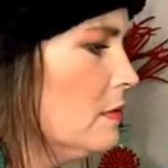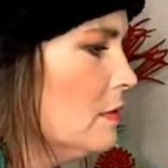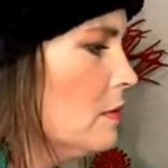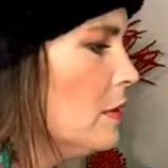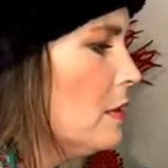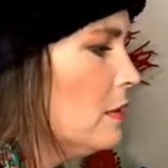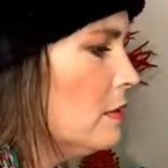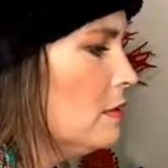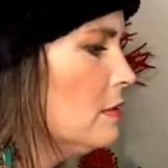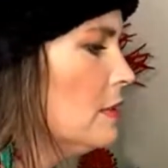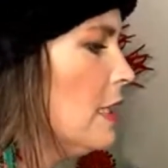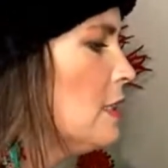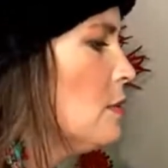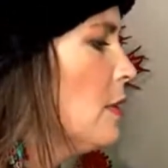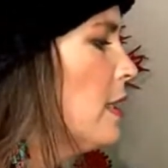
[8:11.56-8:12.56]
Well,
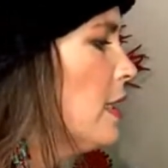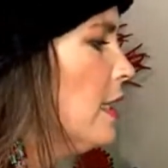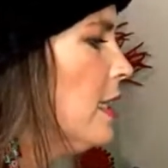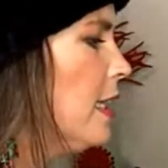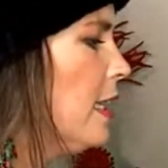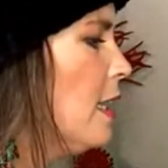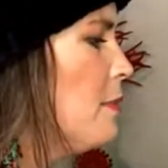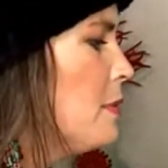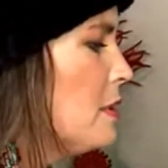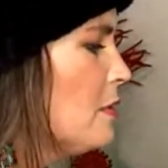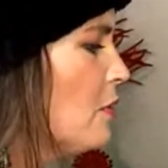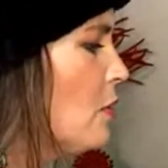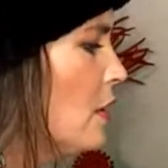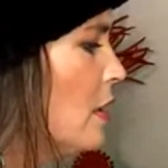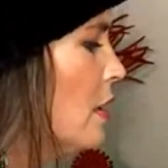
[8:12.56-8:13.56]
that's what so I'm
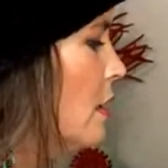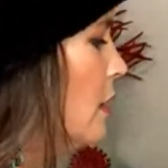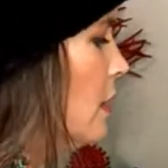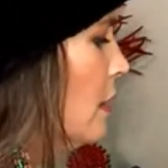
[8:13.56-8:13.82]
I'm for. one of